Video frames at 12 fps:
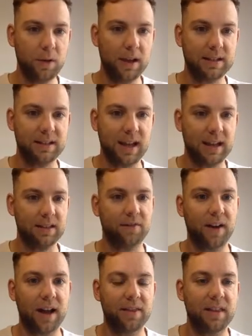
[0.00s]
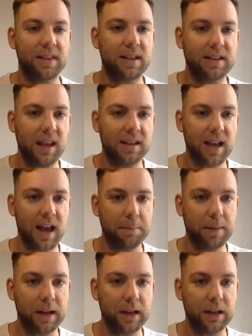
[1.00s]
is state the fact that this is a
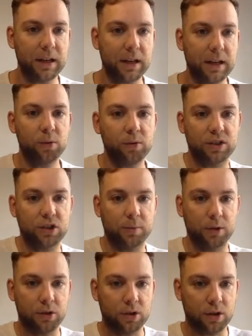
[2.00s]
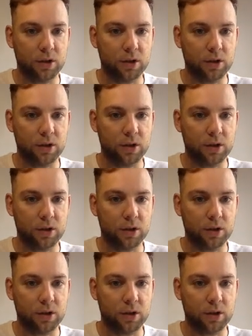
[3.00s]
binomial distribution.